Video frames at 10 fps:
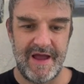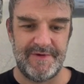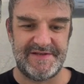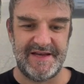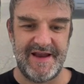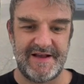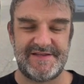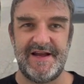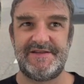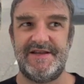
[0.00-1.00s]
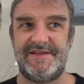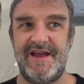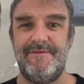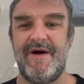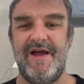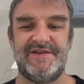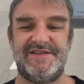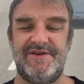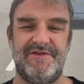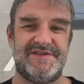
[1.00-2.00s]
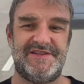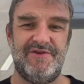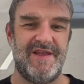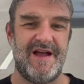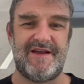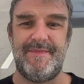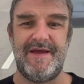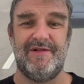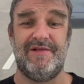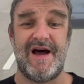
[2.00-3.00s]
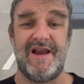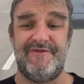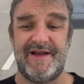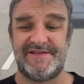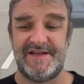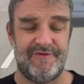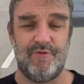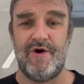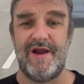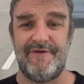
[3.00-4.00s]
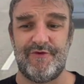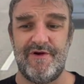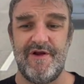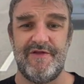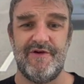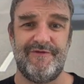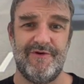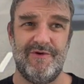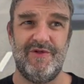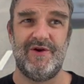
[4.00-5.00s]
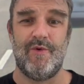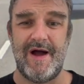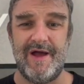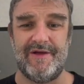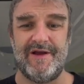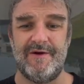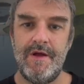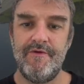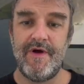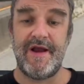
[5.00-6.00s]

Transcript: And we see next exit 10 miles, so there's still not going to be a lot of exits one after another for a little while here. Right